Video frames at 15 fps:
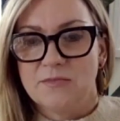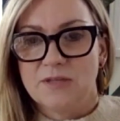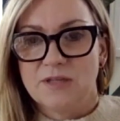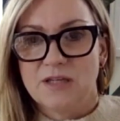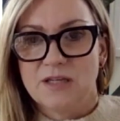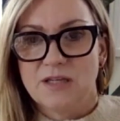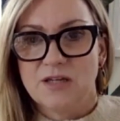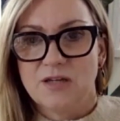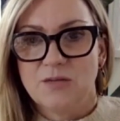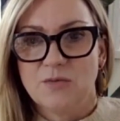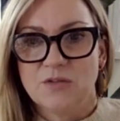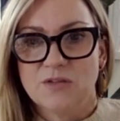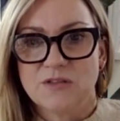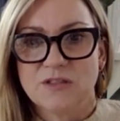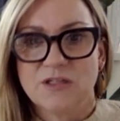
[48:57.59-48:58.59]
He
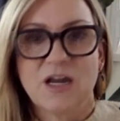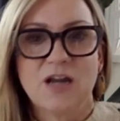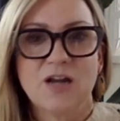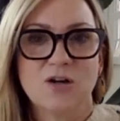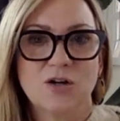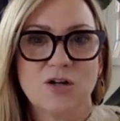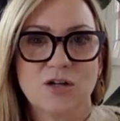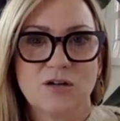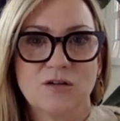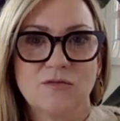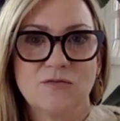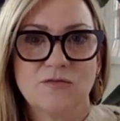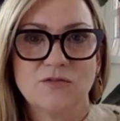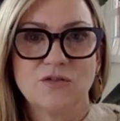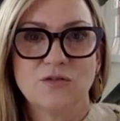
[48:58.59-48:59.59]
was tired of
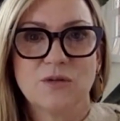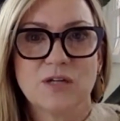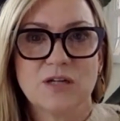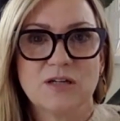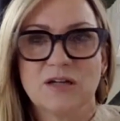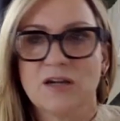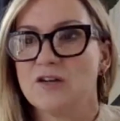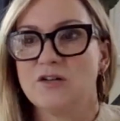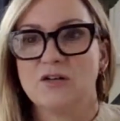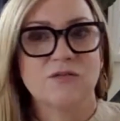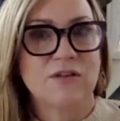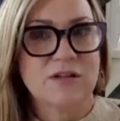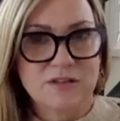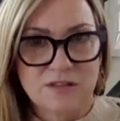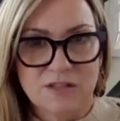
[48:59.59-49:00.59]
doing 100
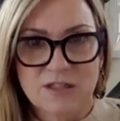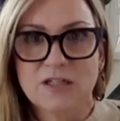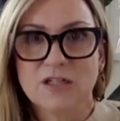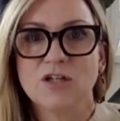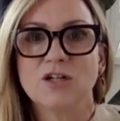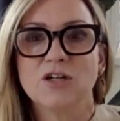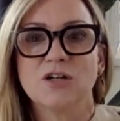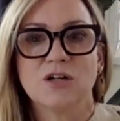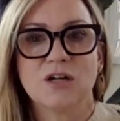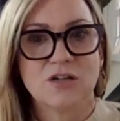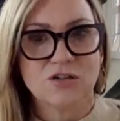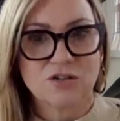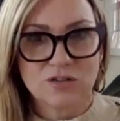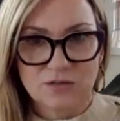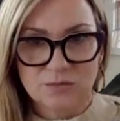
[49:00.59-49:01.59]
events a year
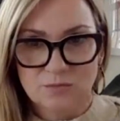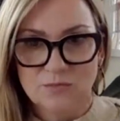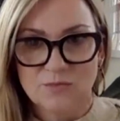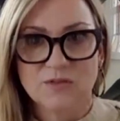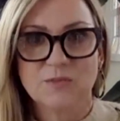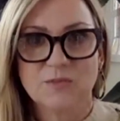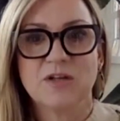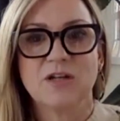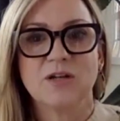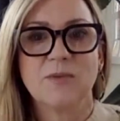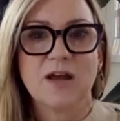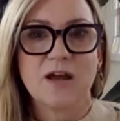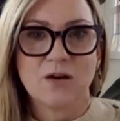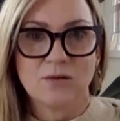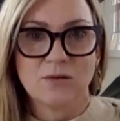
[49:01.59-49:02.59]
and just spitting them
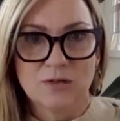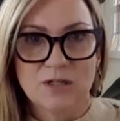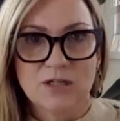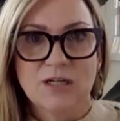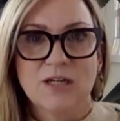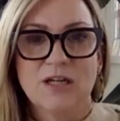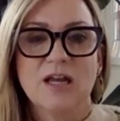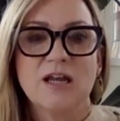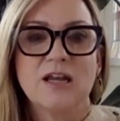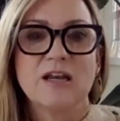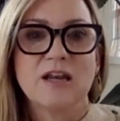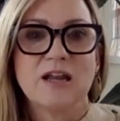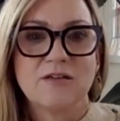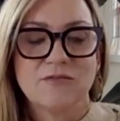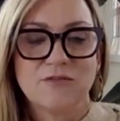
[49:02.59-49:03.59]
out and
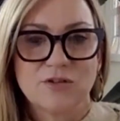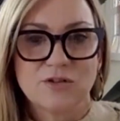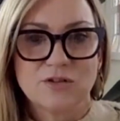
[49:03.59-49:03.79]
never